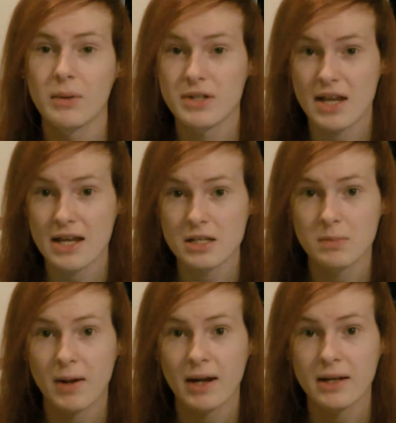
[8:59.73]
I was
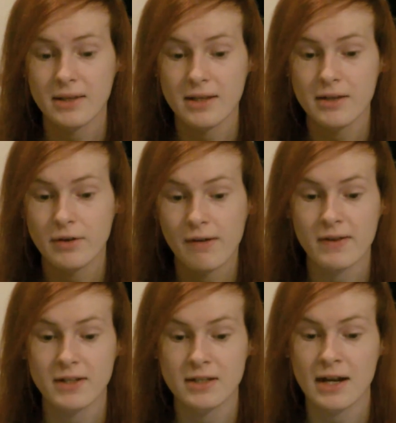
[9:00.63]
asked by the
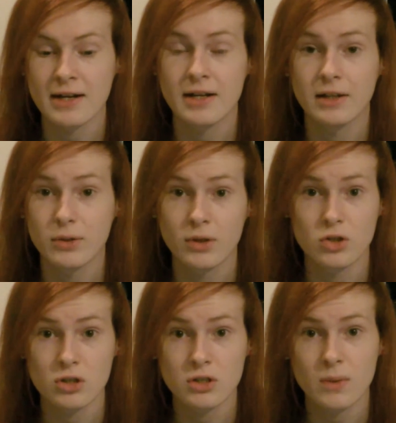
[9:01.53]
graphic designer
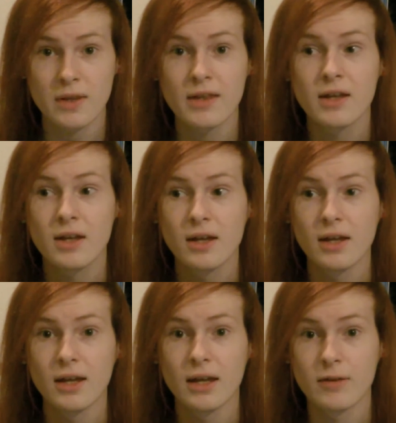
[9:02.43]
Luca Shuttleworth
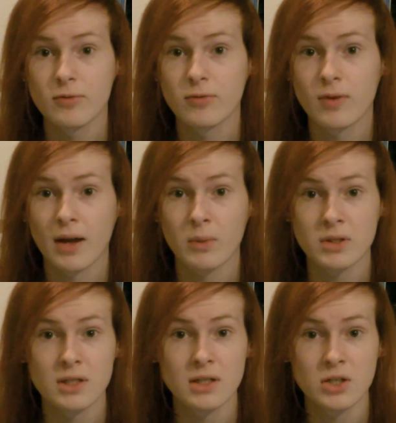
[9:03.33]
if I
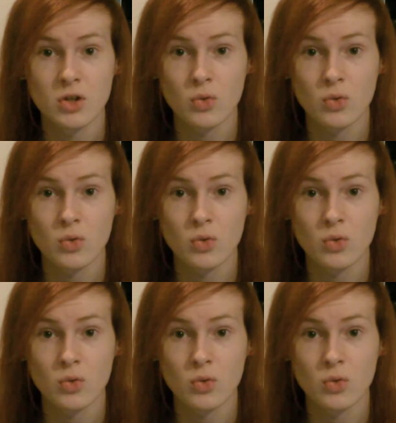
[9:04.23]
wanted a